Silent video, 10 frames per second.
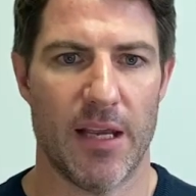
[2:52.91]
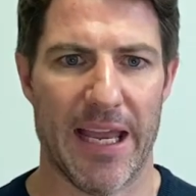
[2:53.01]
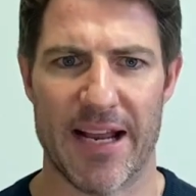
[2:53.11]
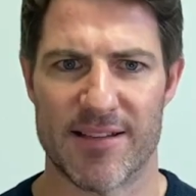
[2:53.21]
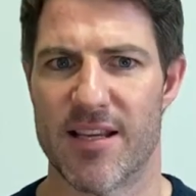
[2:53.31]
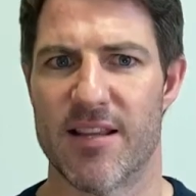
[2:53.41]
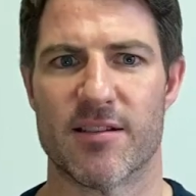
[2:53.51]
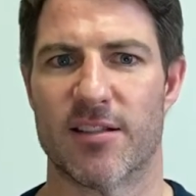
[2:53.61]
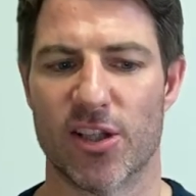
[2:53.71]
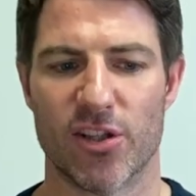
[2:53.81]
And I see
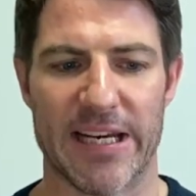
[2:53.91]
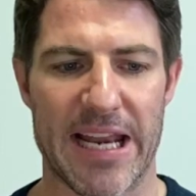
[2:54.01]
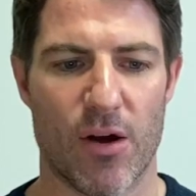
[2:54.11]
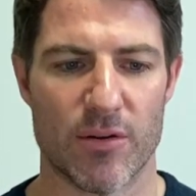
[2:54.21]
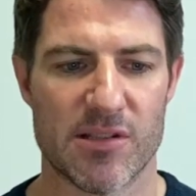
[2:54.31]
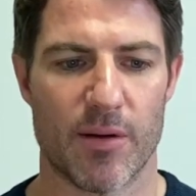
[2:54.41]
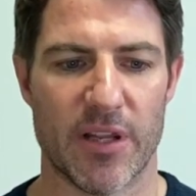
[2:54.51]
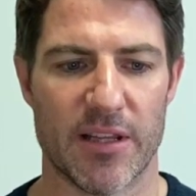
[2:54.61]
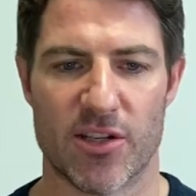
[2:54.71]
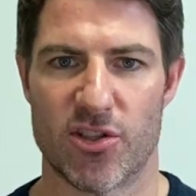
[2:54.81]
this clearly now as
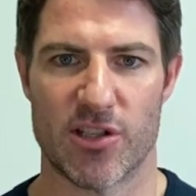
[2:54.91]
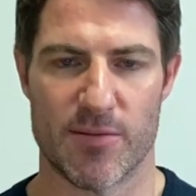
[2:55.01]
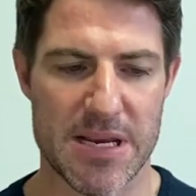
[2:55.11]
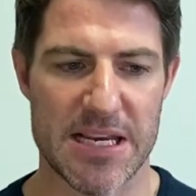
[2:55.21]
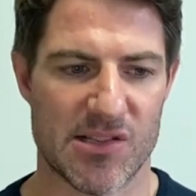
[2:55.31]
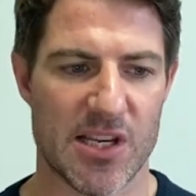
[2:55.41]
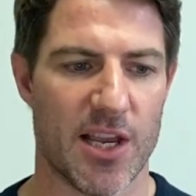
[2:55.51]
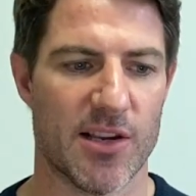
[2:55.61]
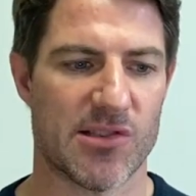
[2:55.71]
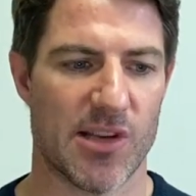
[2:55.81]
something that's just me
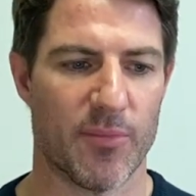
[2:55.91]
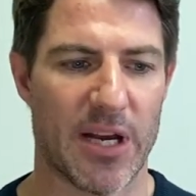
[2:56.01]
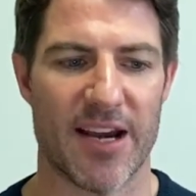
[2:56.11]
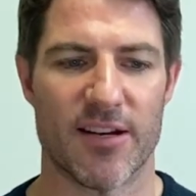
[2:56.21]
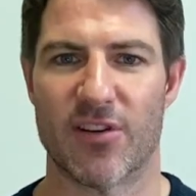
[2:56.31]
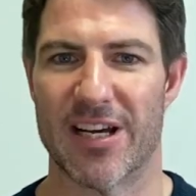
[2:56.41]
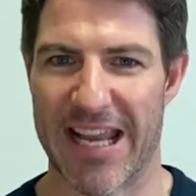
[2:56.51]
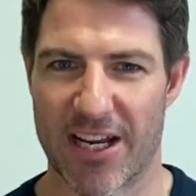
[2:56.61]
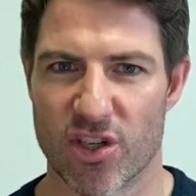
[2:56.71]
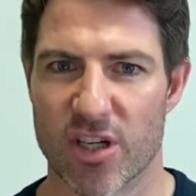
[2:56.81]
seeking some kind of
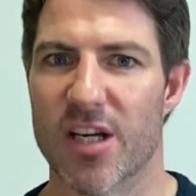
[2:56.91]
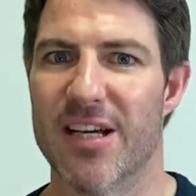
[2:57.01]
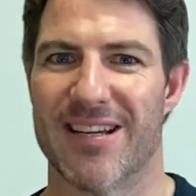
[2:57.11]
connection